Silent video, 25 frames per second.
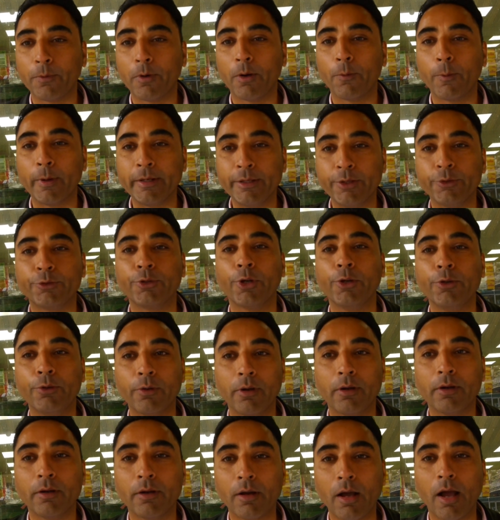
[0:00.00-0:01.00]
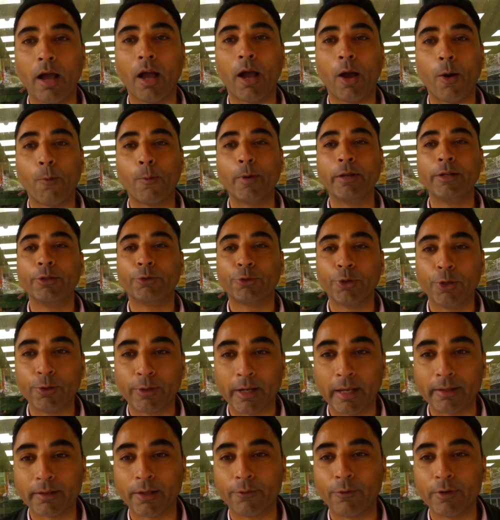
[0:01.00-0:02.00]
when you do uh, when you do
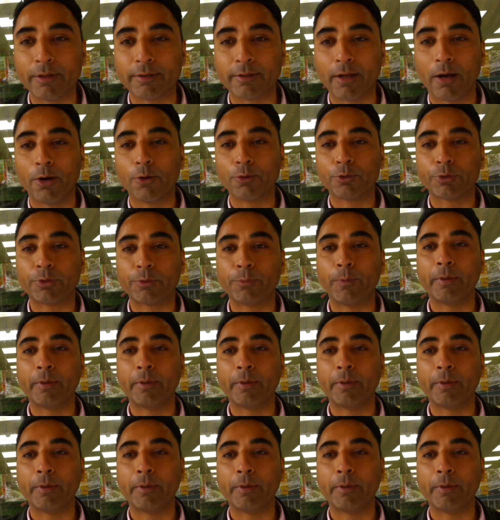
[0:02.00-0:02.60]
get the results,